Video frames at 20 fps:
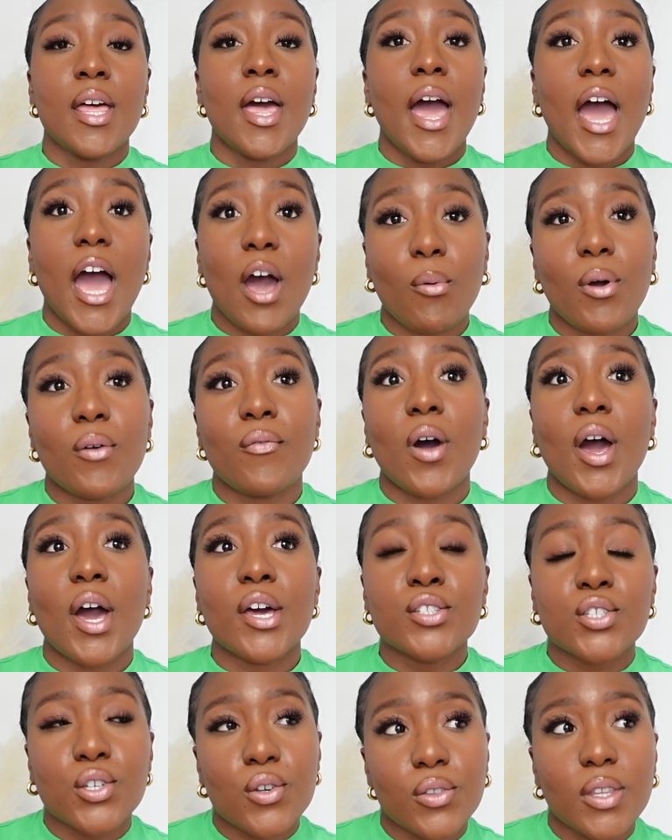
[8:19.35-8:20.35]
However, I
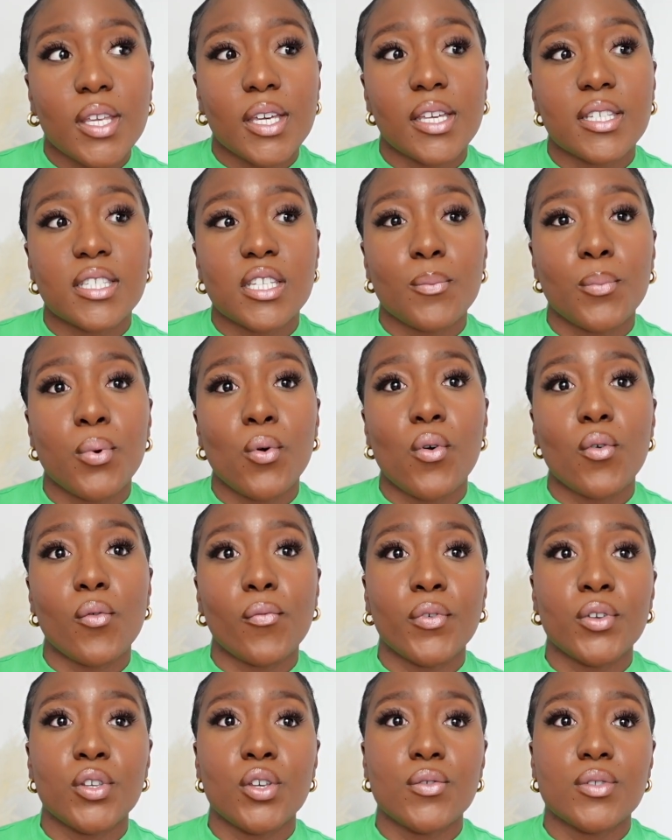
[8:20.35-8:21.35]
do think it's important
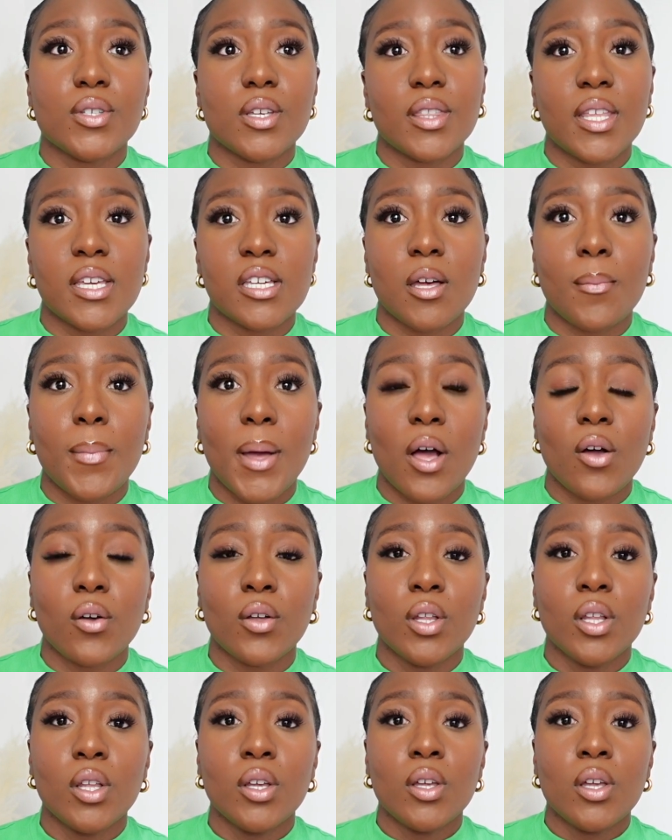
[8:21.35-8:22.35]
for you to think about
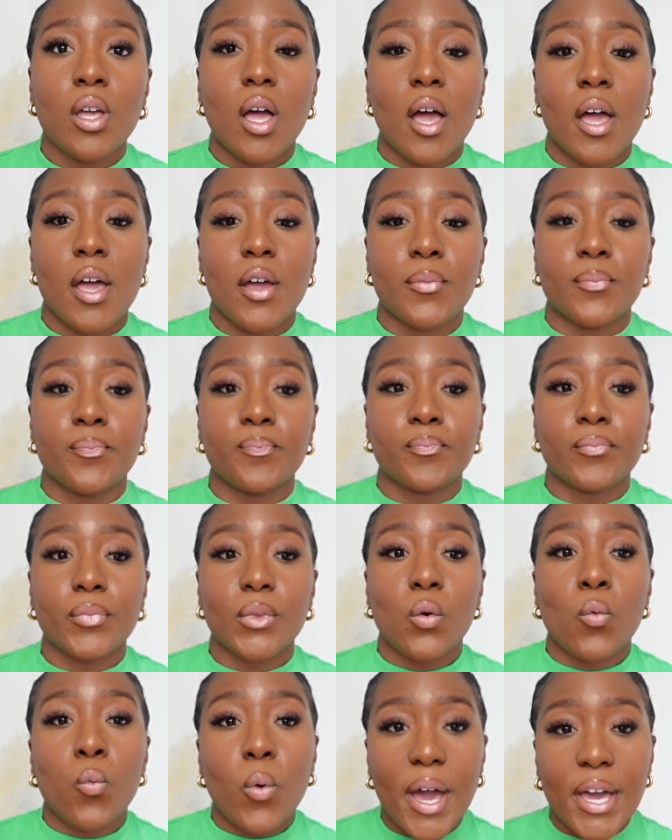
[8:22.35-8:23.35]

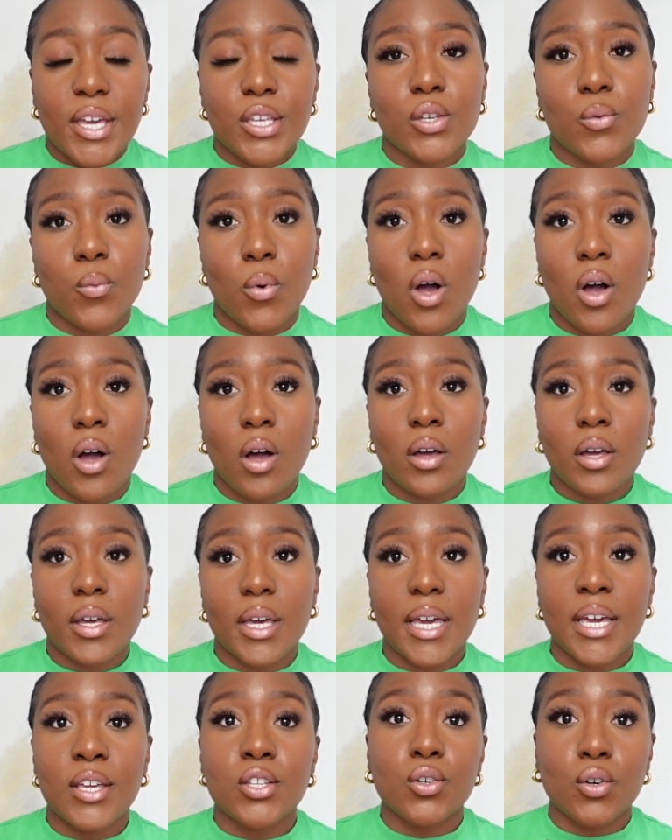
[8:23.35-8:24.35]
where you are
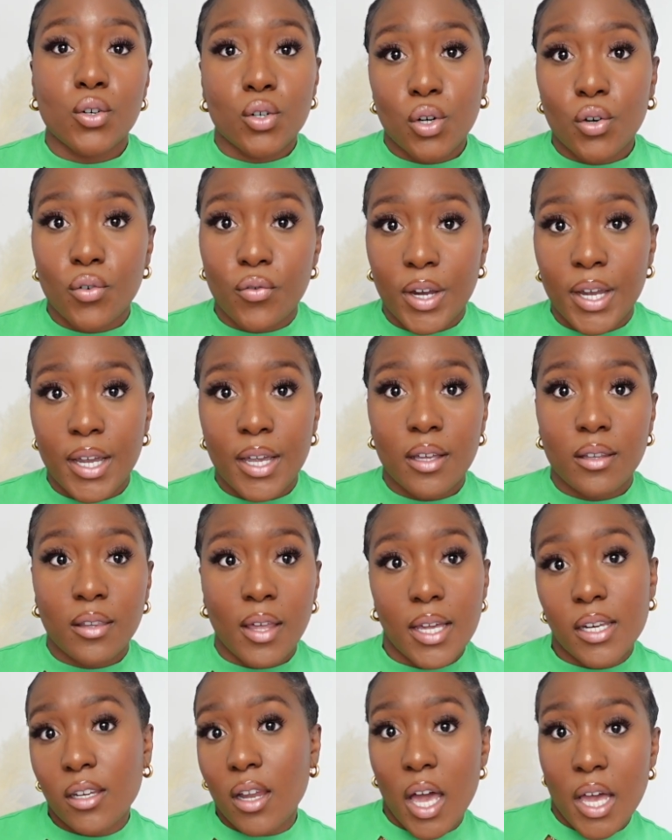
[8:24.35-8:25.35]
in your career,
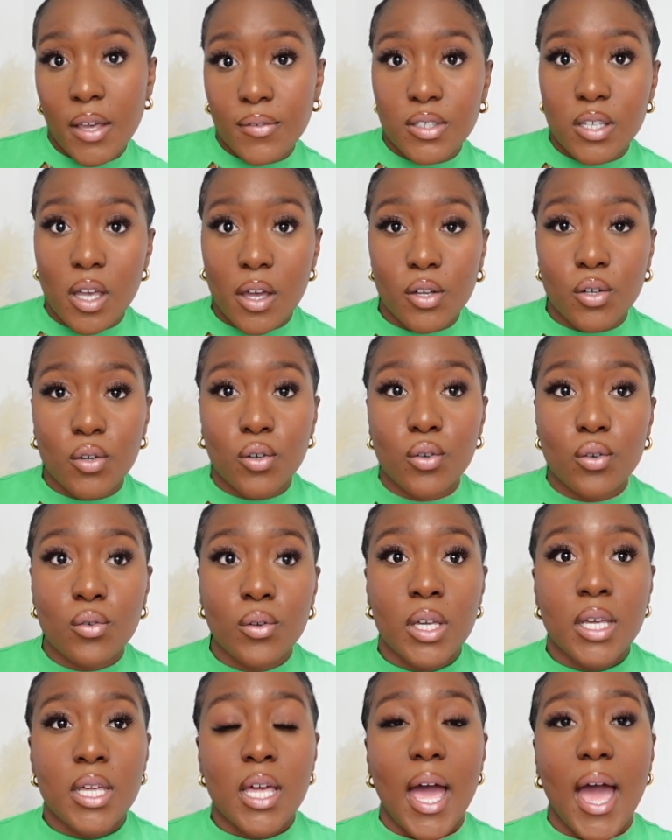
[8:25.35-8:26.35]
like life cycle,
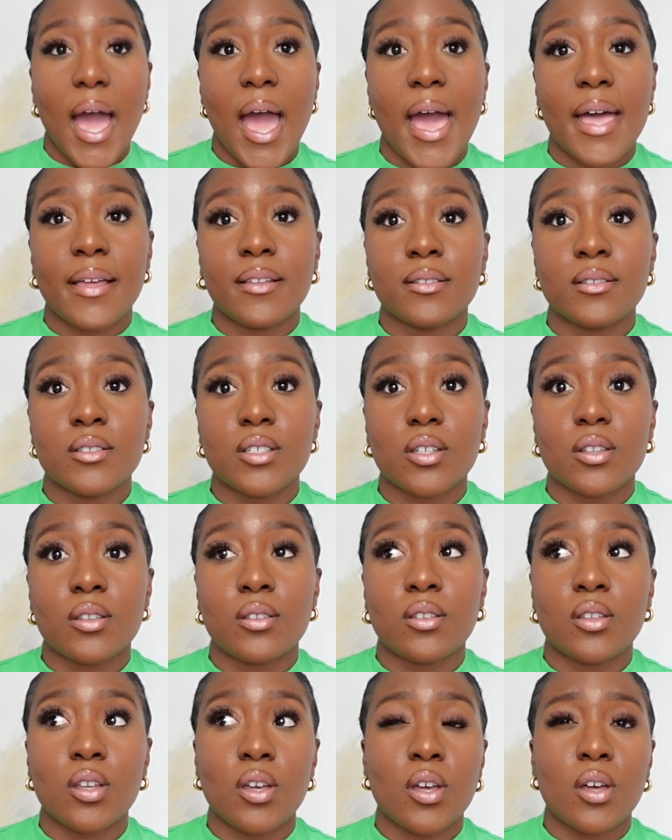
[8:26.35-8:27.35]
and
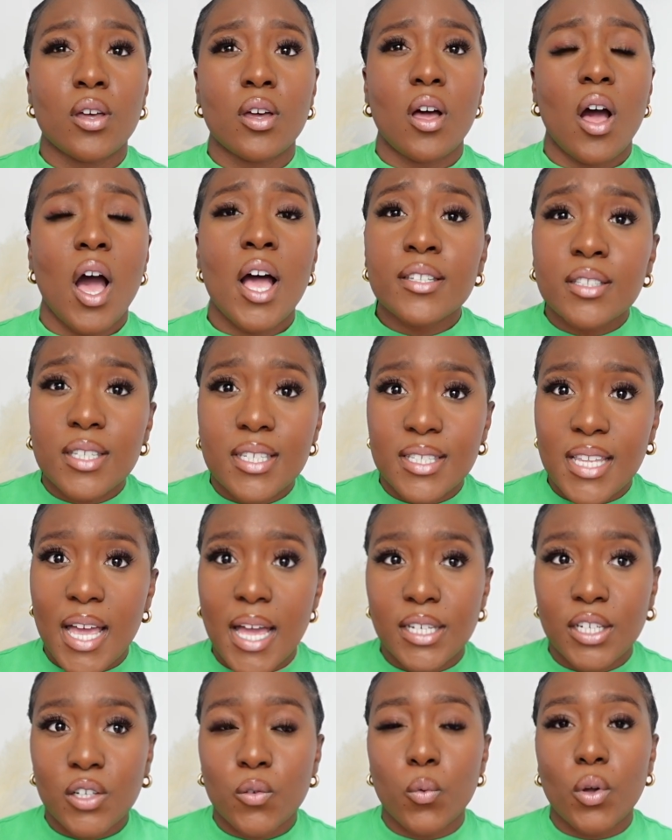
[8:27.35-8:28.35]
the
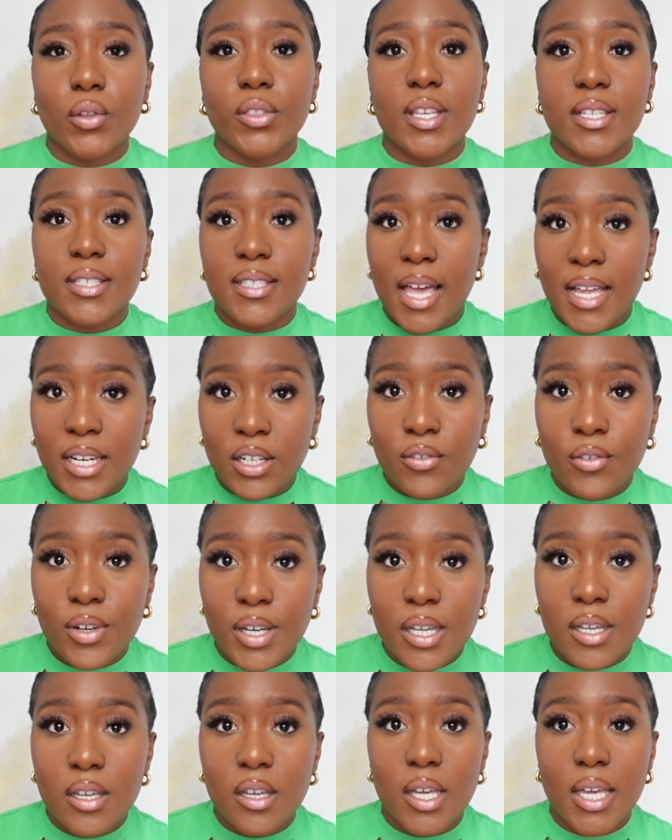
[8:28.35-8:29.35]
understanding what the
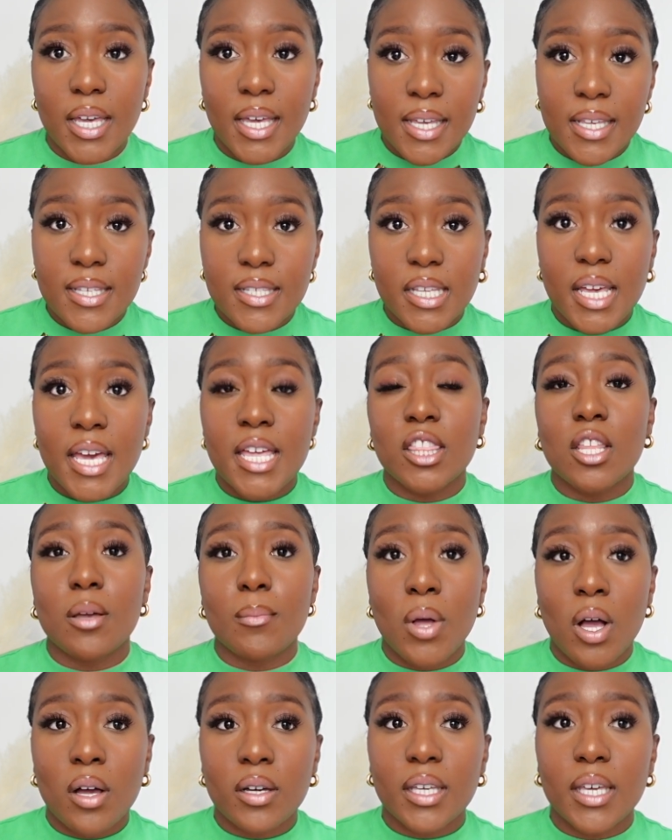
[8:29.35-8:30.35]
salary is in the
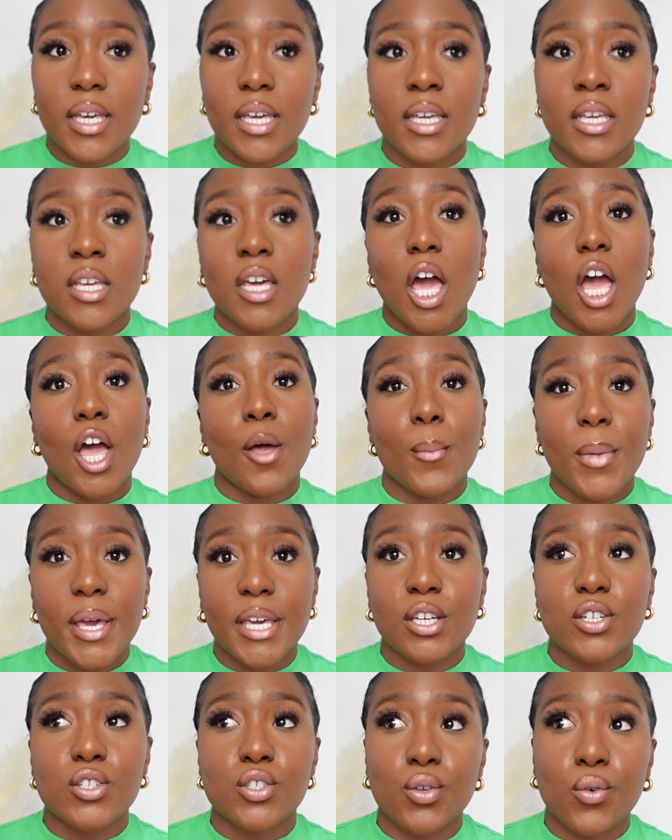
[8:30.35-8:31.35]
market, and
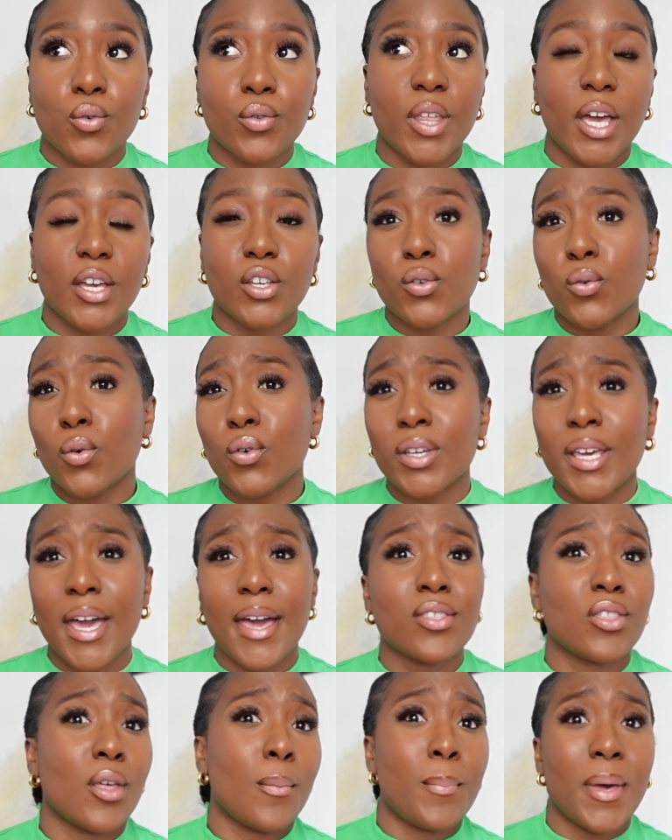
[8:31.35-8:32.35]
making sure that you're
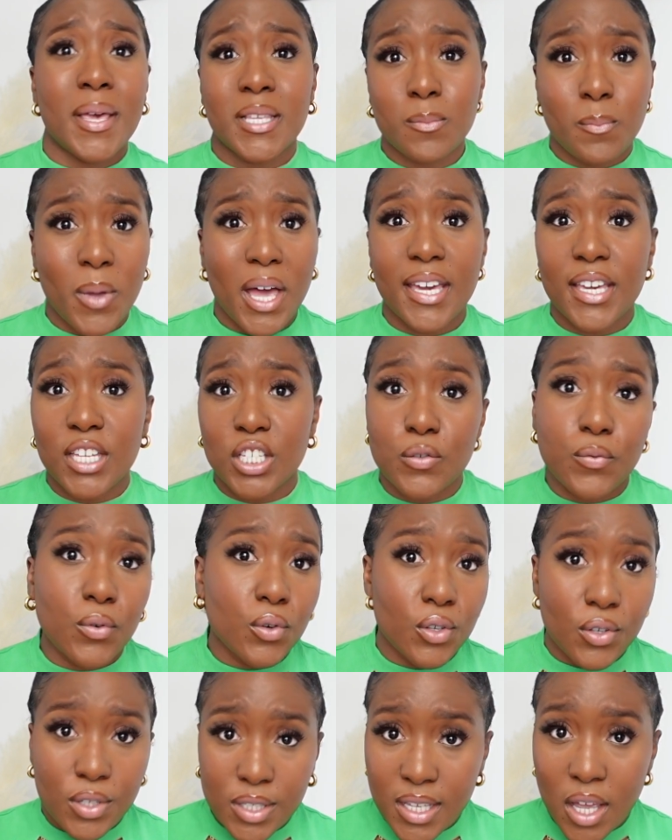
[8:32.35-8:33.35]
getting the best package for
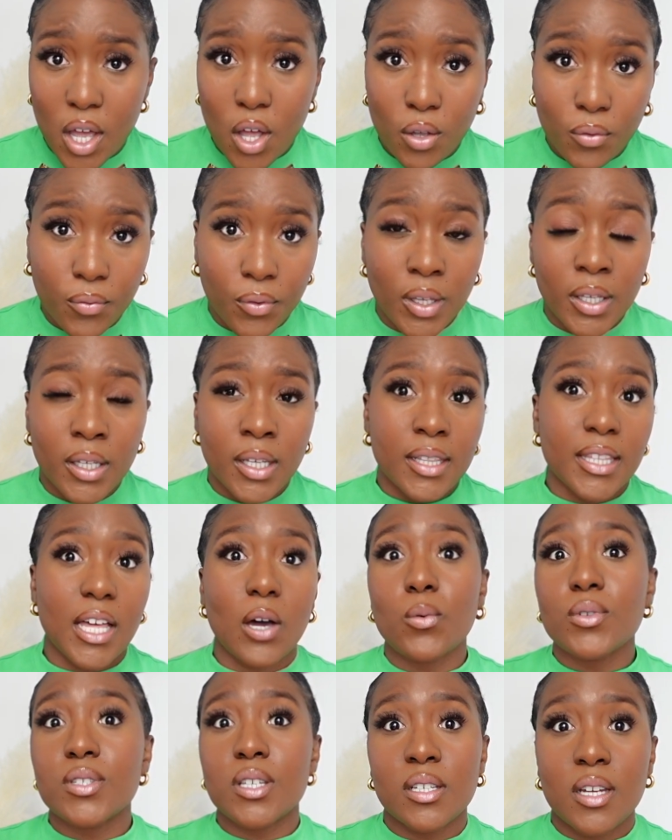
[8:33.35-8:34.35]
yourself. That
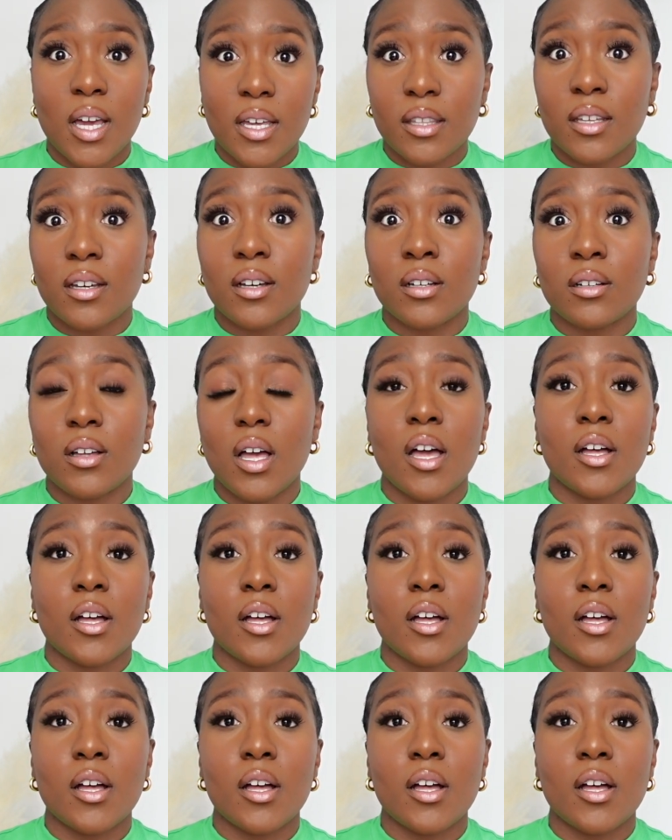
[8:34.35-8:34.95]
was another